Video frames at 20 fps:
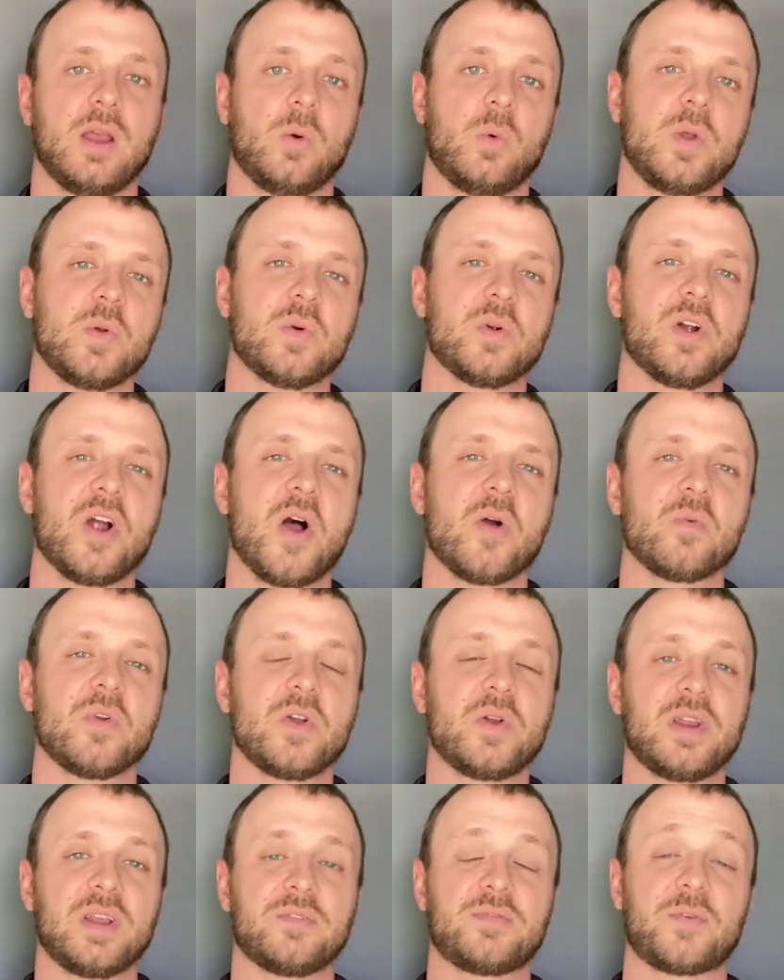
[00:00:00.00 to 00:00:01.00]
We were all
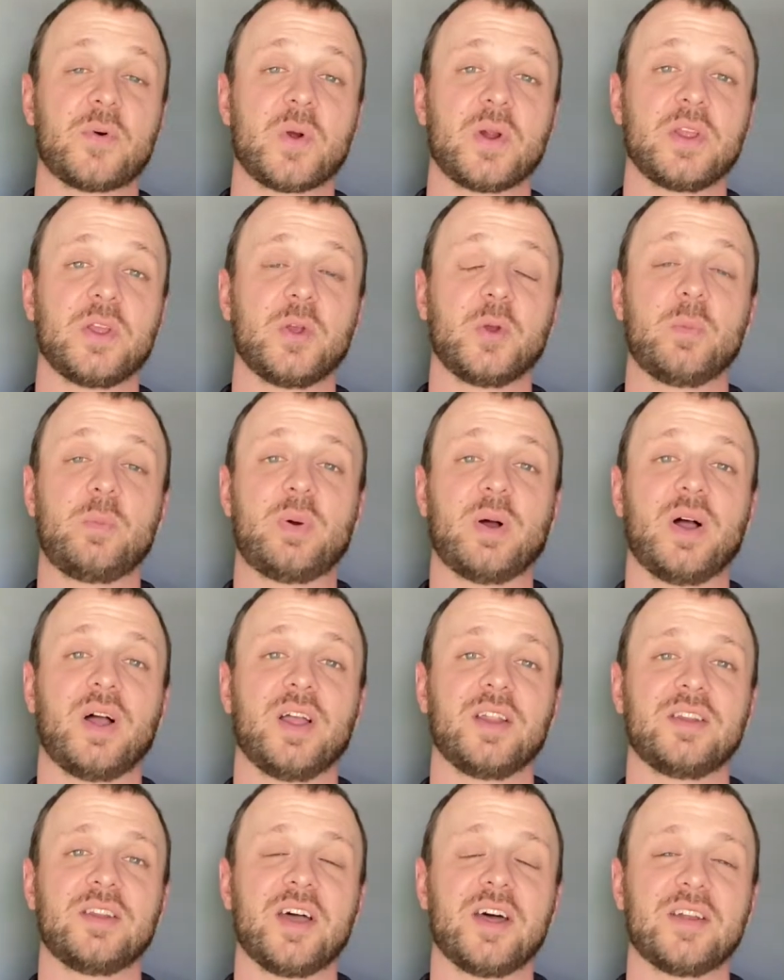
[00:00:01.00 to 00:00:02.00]
rooting for you,
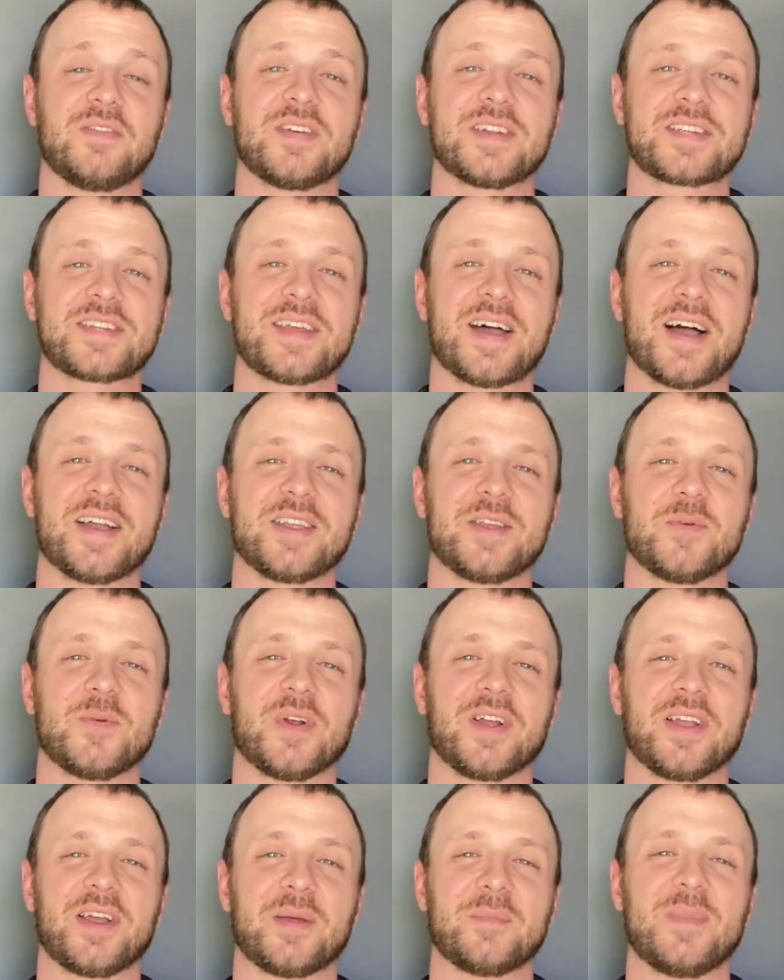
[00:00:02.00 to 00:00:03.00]
but none of us thought you were
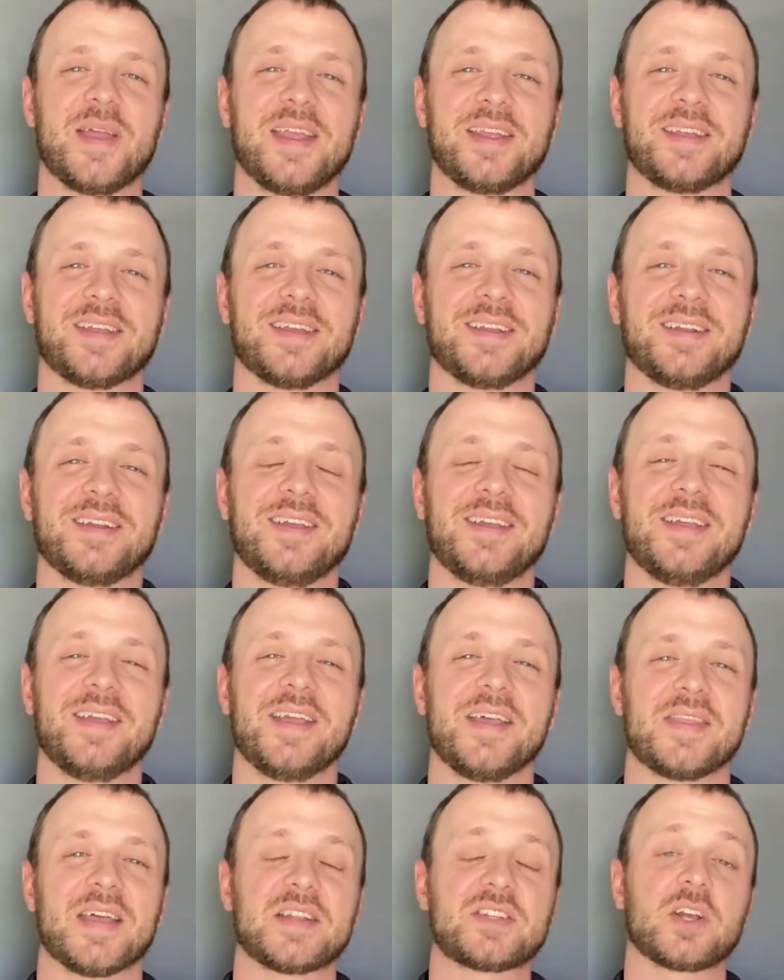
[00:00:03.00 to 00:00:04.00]
going to make it.
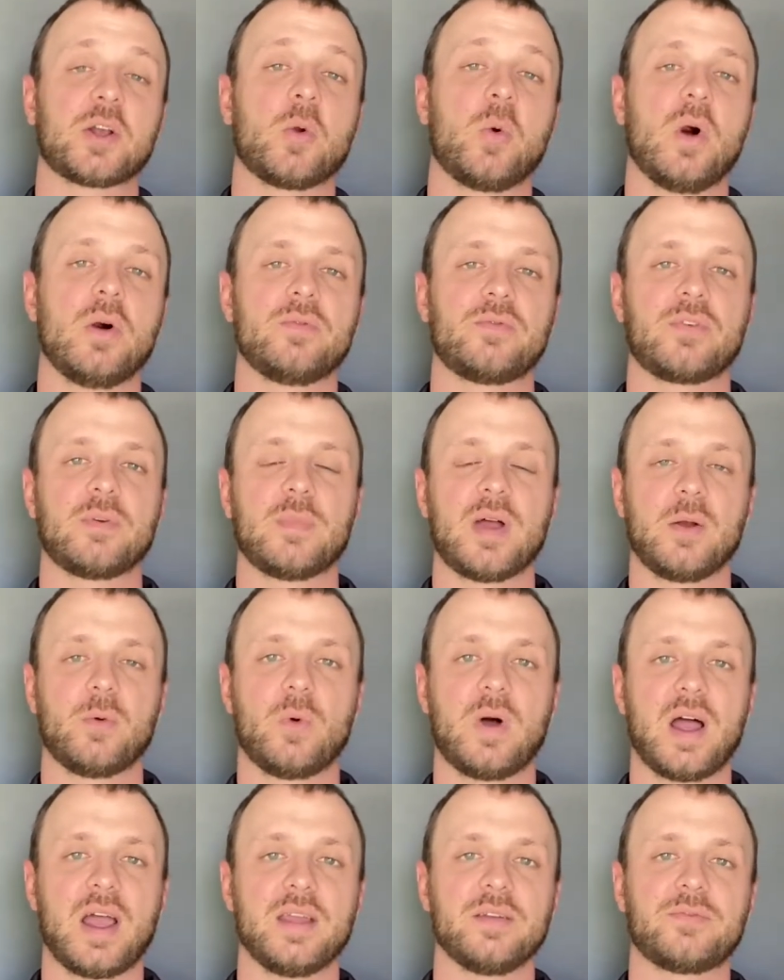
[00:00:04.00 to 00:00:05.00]
That's a quote from my
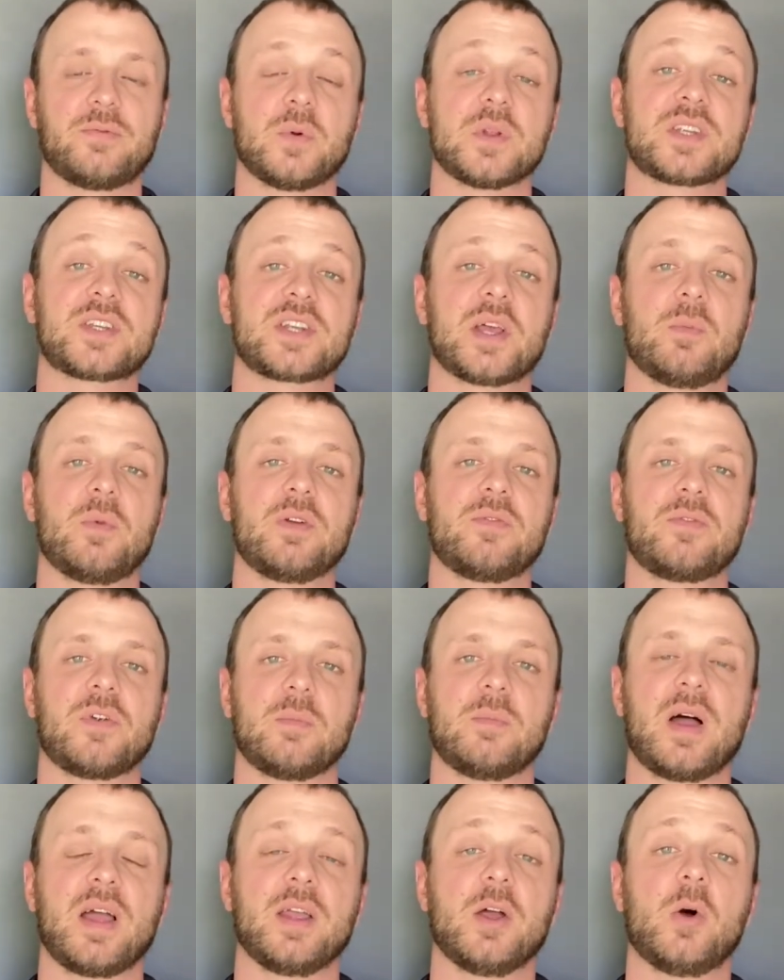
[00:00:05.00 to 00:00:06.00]
wife when someone
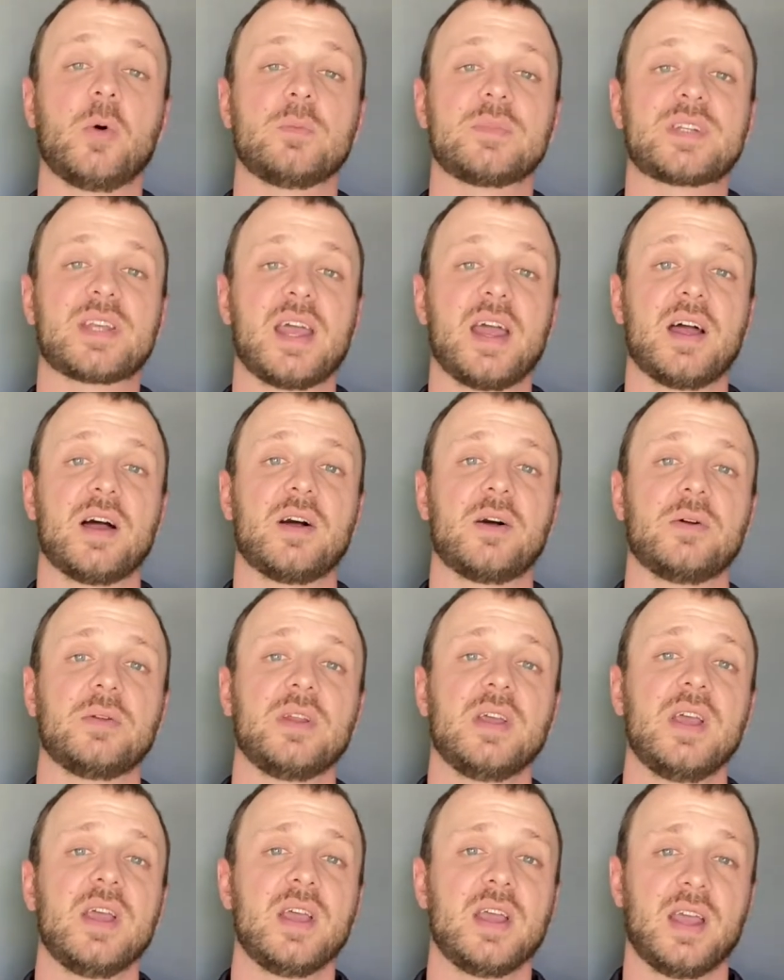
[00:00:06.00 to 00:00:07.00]
from my
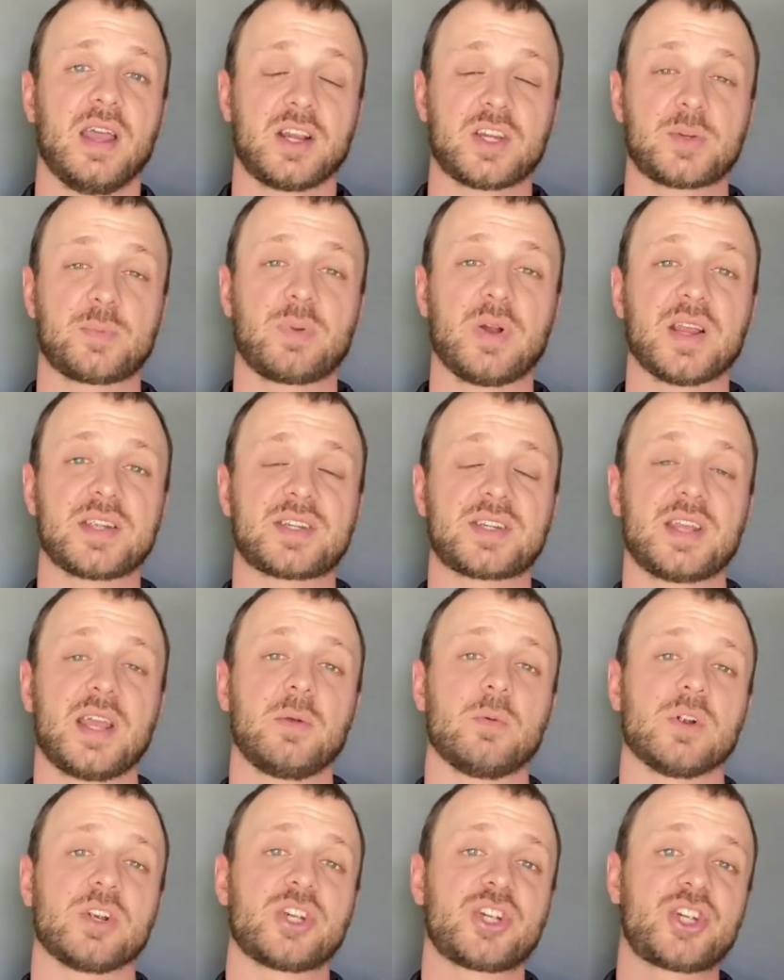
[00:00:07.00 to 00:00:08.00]
hometown expressed they
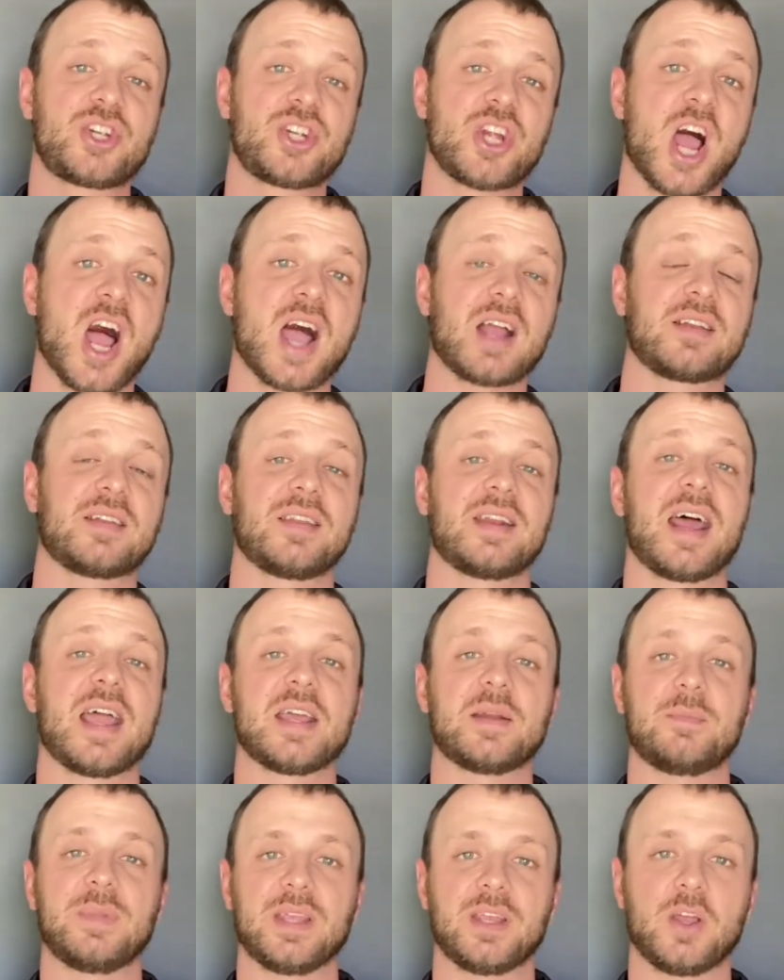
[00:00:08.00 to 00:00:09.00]
were shocked that I
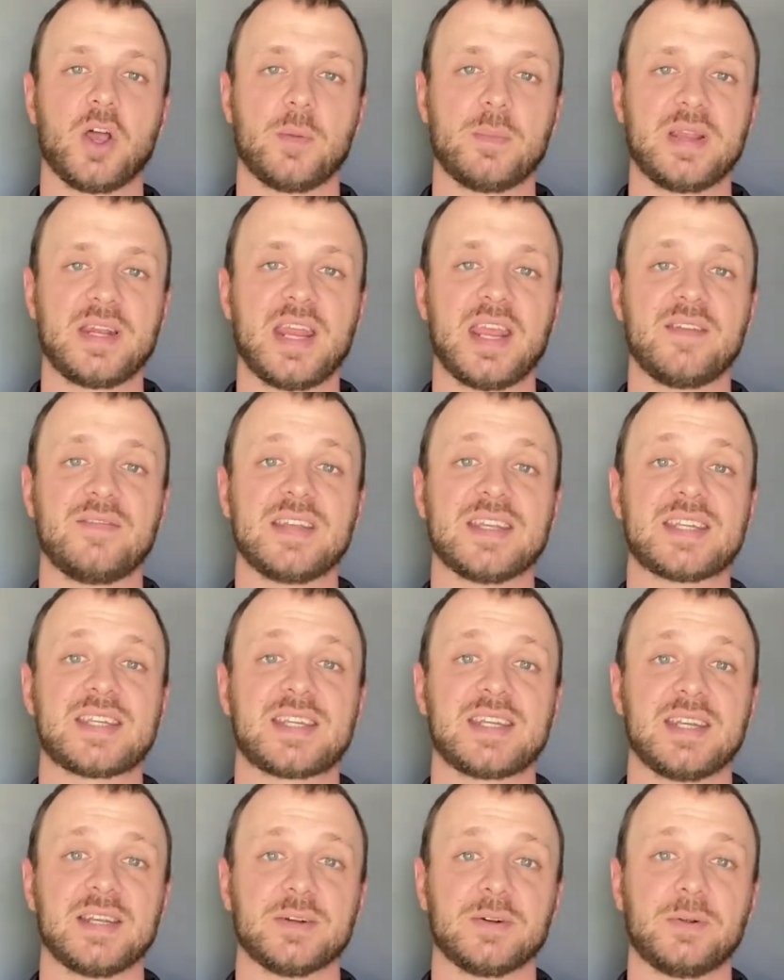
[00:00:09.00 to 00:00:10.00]
had become a Navy
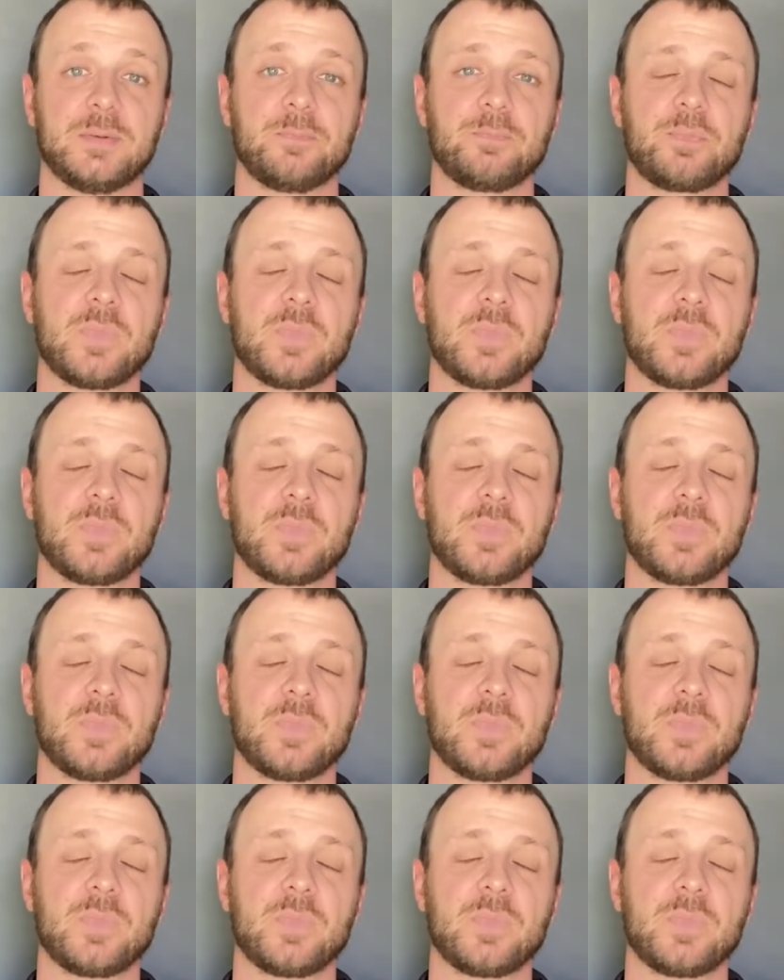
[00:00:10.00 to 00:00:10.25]
SEAL.